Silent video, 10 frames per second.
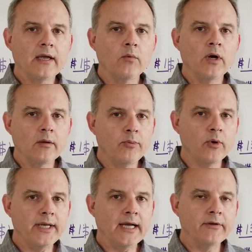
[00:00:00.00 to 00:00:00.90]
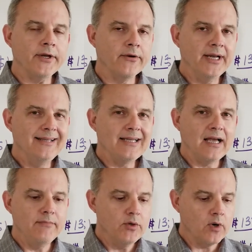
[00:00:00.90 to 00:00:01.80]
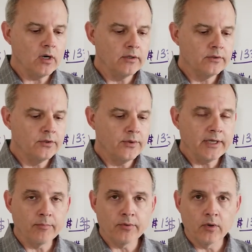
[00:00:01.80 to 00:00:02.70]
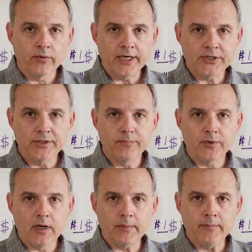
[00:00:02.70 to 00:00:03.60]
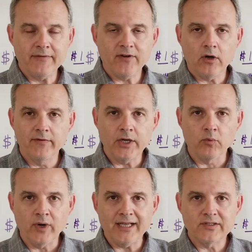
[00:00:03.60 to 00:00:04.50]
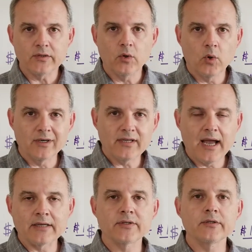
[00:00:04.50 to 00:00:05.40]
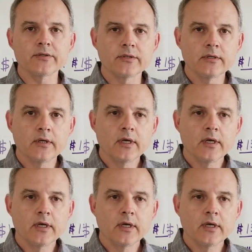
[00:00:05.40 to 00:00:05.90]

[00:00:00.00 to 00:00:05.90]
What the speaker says: thing I want to point out here, anytime you are doing a proration problem involving rents or taxes,